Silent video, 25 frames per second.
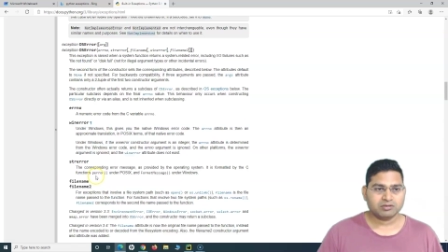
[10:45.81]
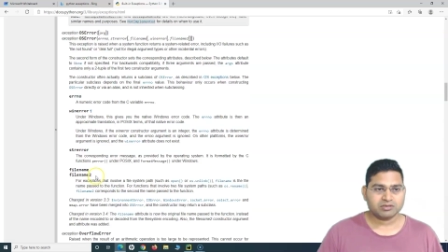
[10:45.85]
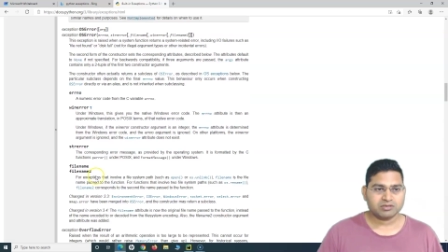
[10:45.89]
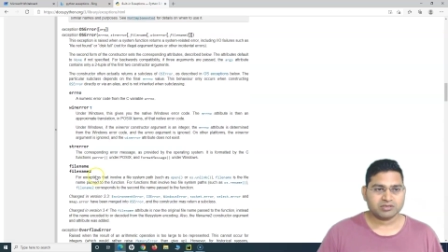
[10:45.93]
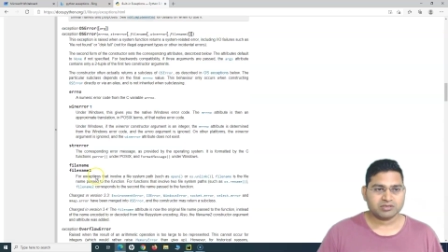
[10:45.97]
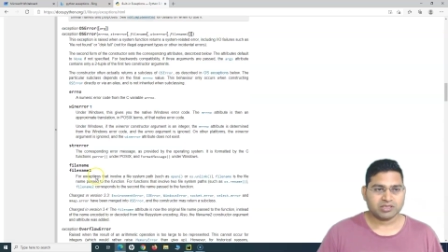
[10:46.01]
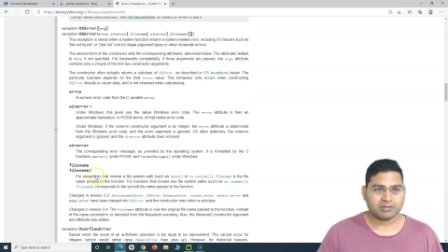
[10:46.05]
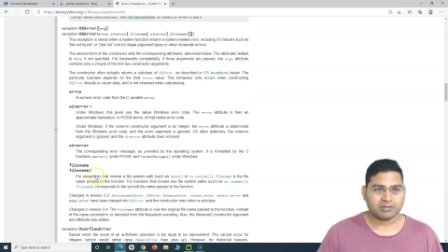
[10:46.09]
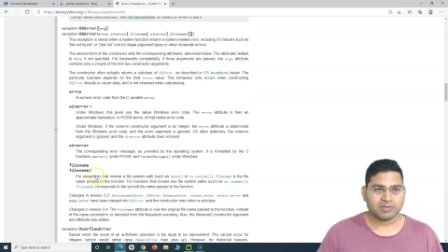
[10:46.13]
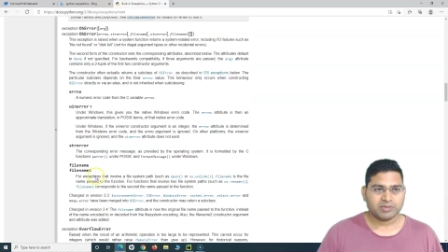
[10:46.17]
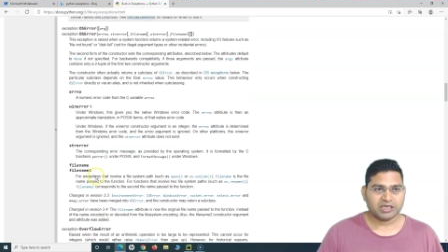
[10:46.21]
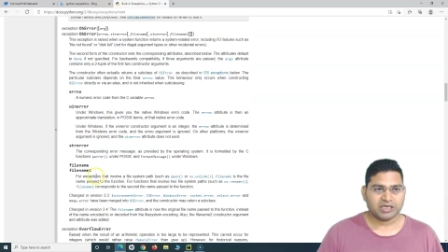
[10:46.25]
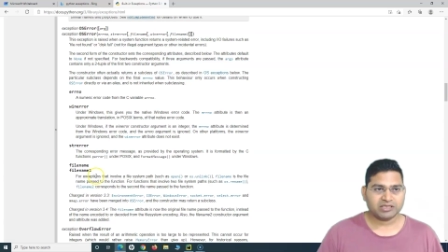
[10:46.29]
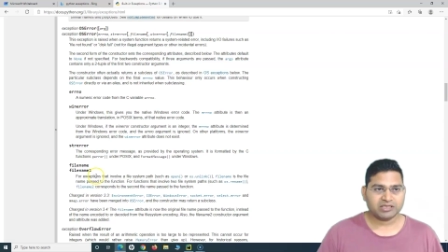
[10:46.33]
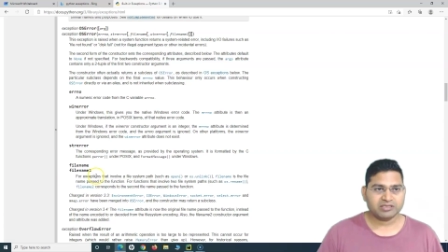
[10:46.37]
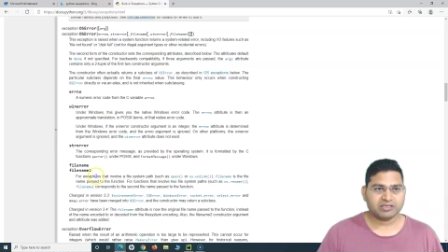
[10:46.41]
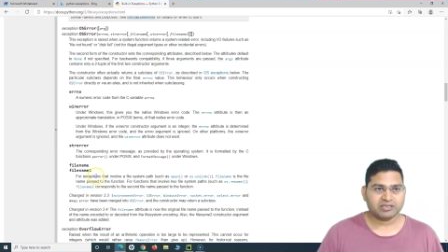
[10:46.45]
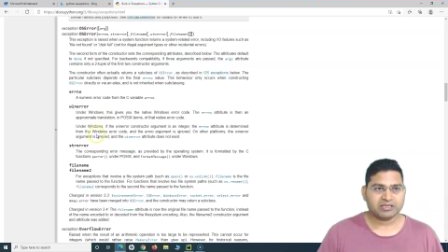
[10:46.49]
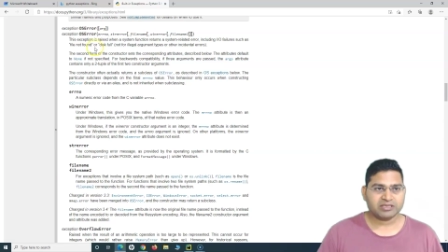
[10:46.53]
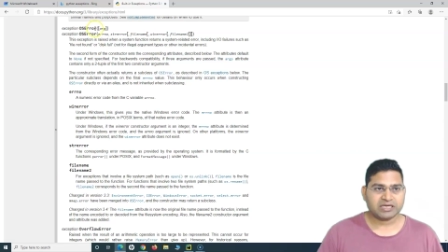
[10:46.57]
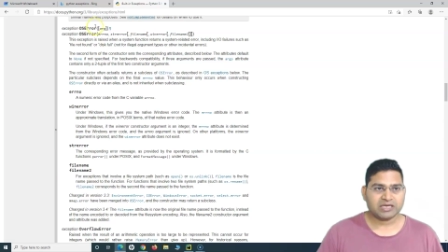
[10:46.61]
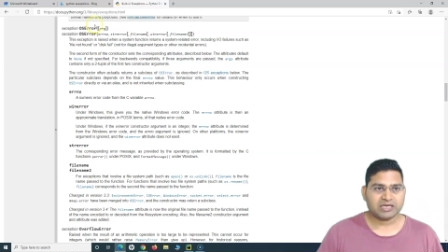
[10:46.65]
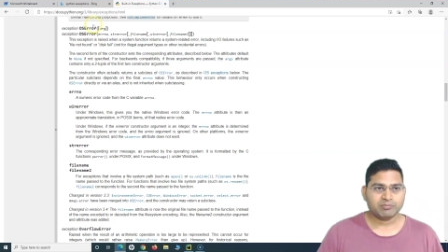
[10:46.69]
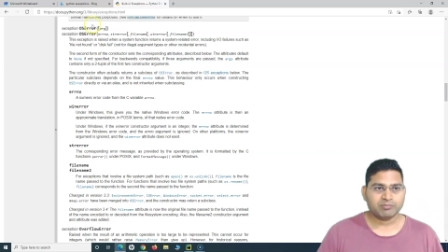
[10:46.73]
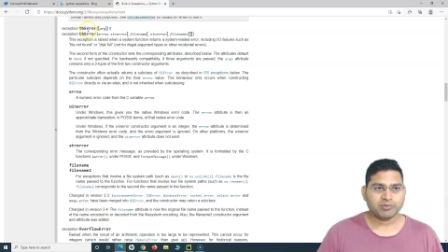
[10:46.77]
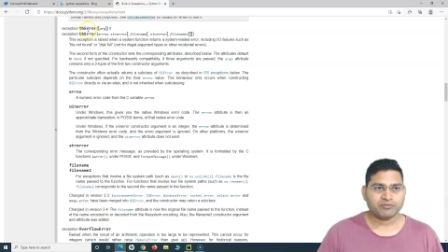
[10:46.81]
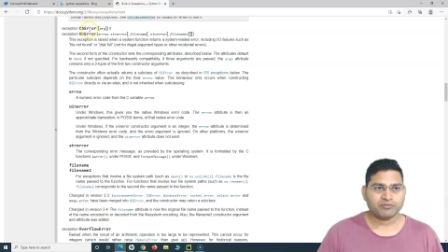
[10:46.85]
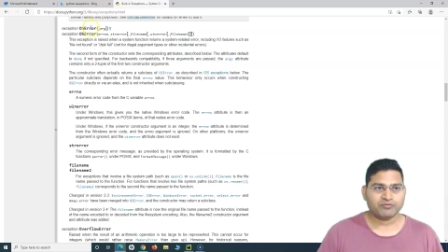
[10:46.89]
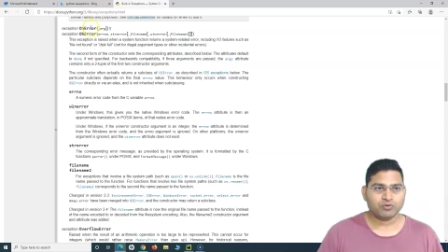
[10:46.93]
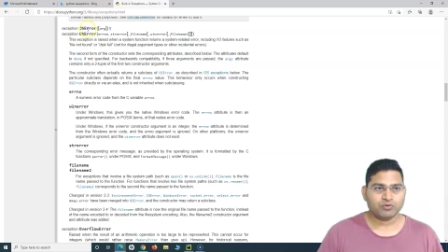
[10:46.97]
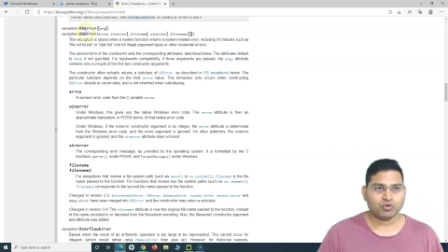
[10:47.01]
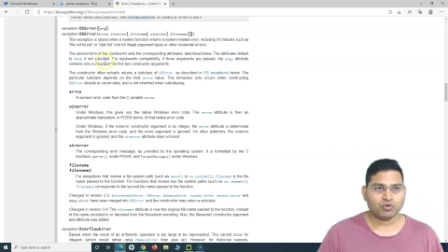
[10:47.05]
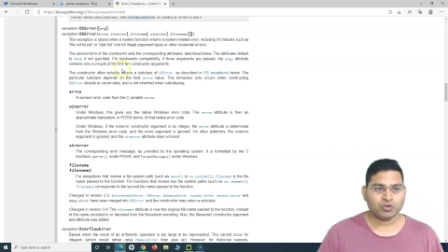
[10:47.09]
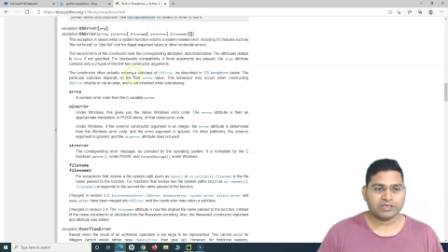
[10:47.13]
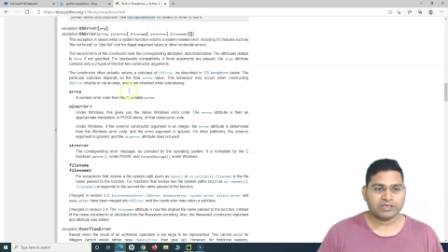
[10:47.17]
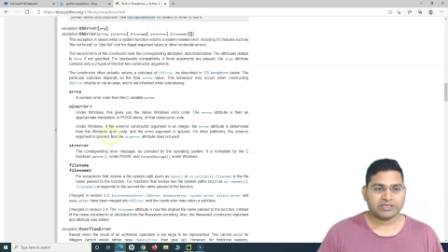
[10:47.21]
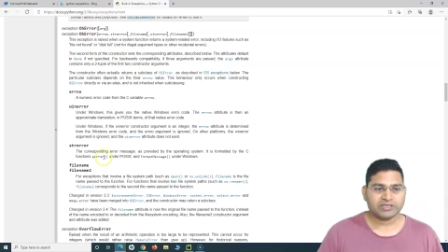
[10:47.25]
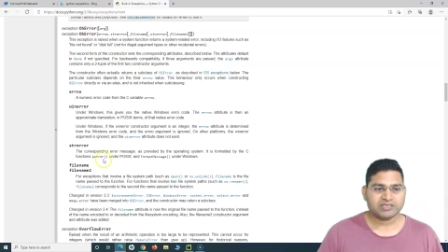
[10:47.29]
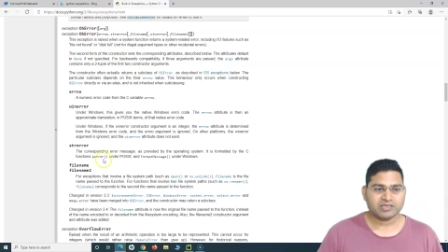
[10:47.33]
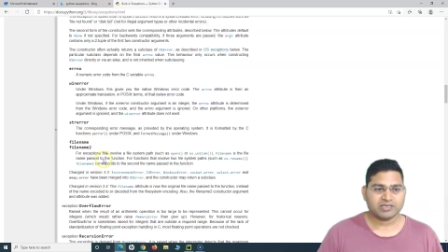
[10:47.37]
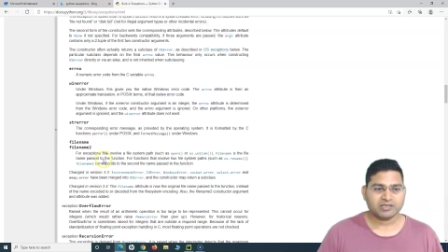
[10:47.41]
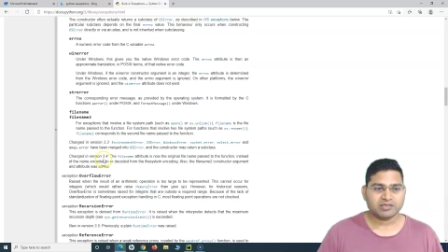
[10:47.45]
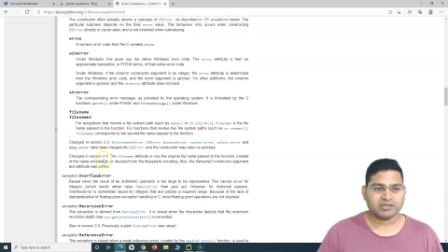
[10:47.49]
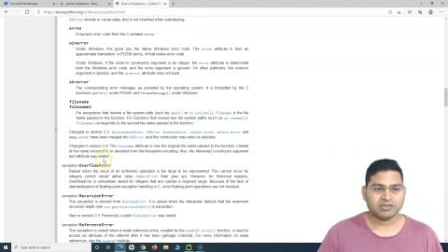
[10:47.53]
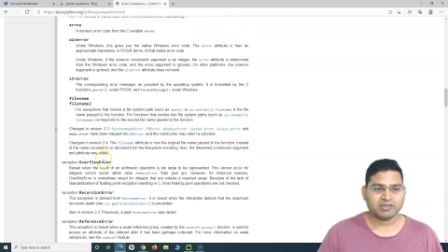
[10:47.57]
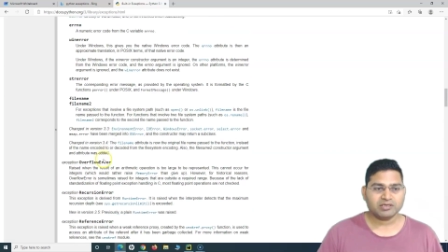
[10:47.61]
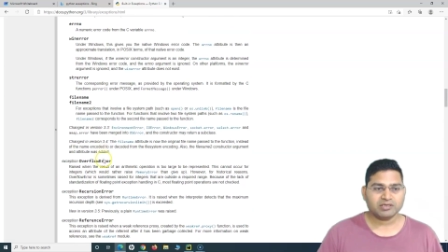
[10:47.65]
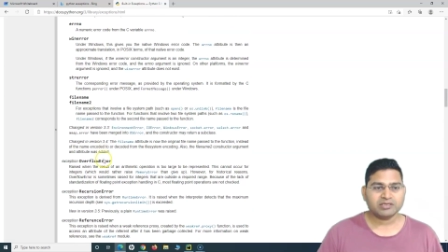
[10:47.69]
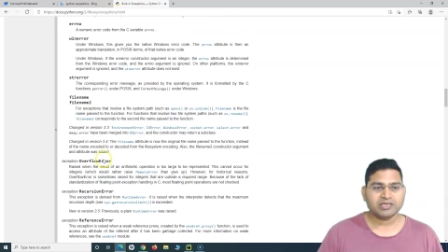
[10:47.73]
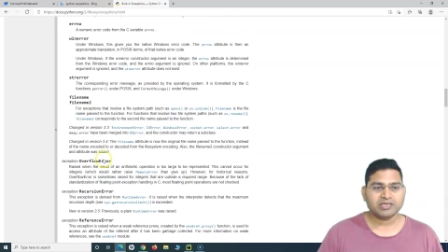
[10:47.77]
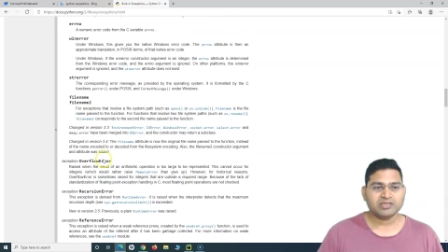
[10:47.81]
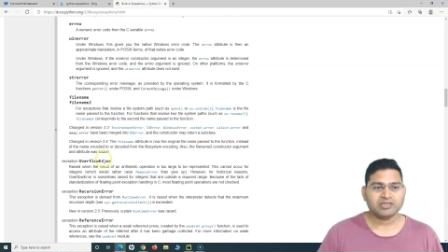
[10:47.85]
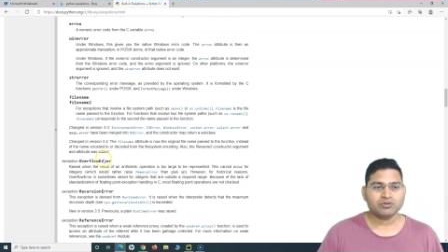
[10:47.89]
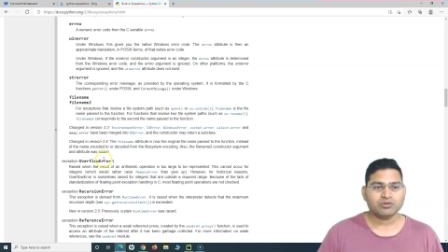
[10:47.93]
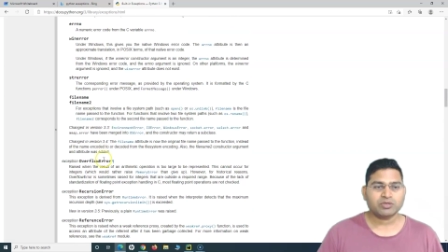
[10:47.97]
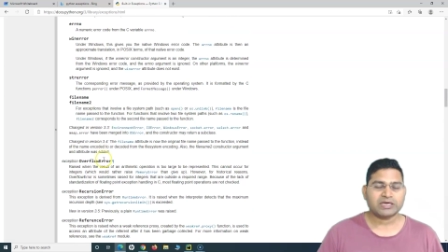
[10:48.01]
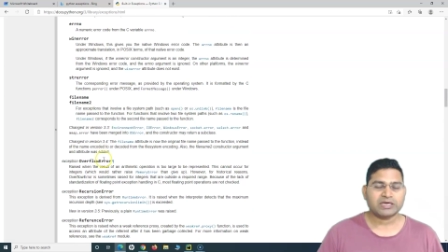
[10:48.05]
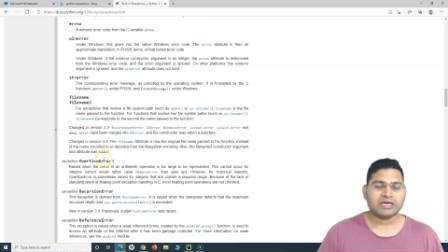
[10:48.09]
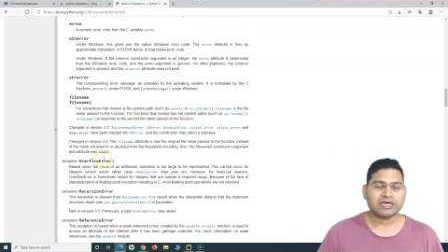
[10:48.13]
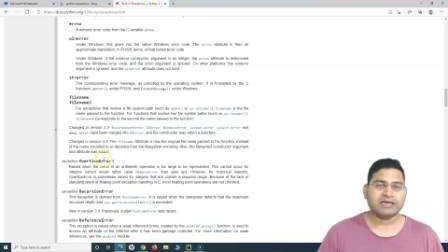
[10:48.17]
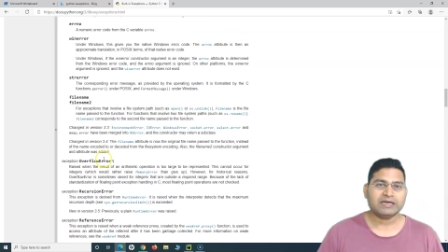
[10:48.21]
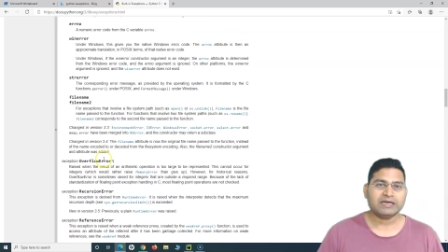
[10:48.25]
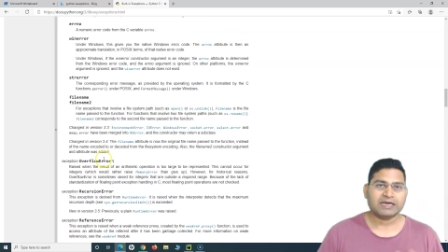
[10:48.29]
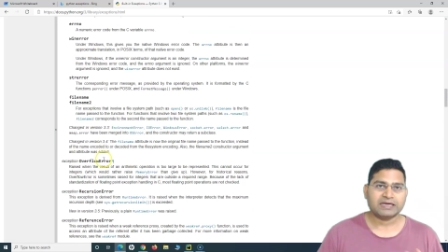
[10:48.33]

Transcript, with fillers: some other type of os error then you can